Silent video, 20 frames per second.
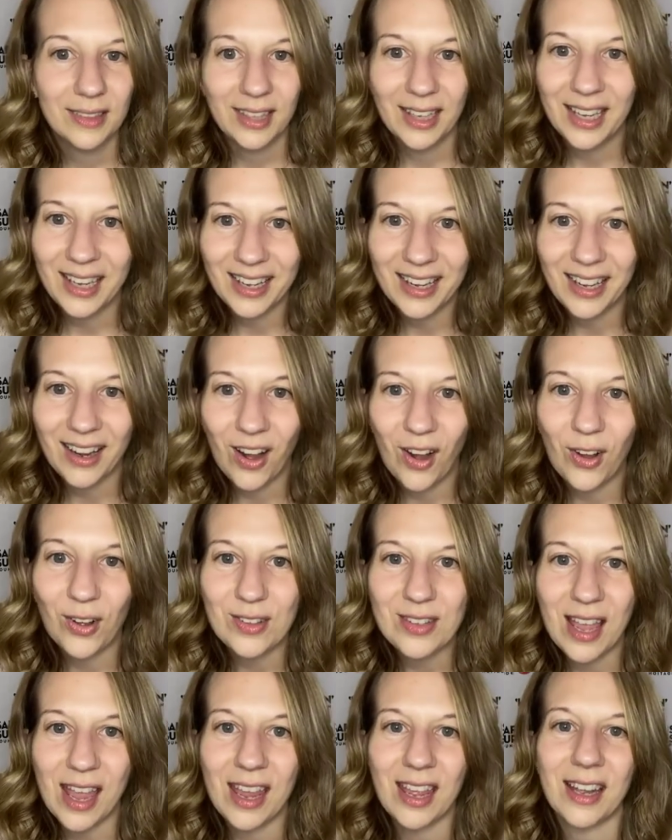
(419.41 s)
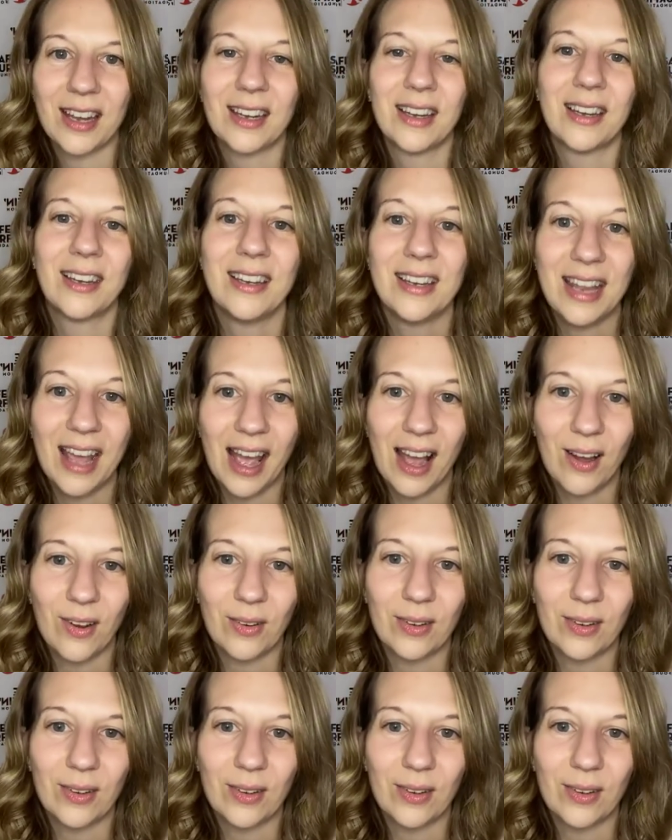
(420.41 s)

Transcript: get it all taken down